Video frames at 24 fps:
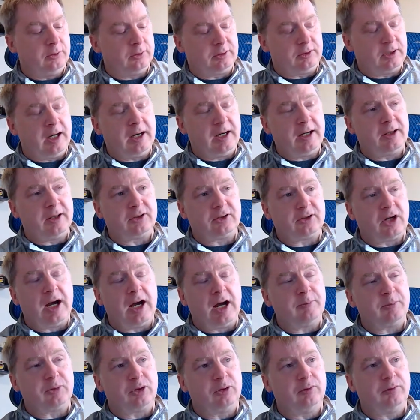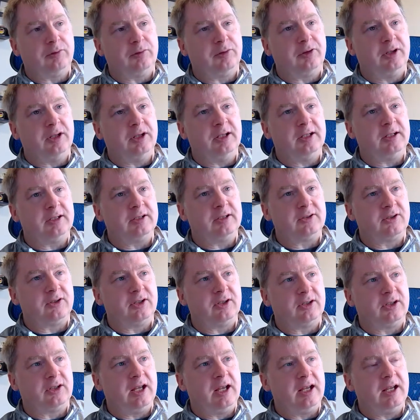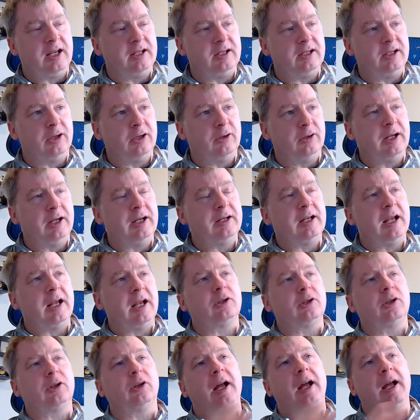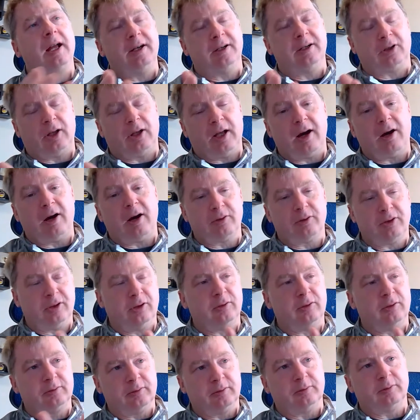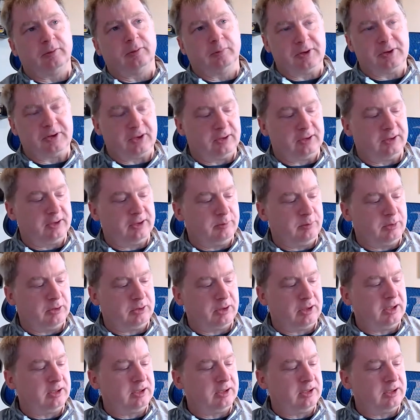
Kind of the top two things that they and cloud recently, but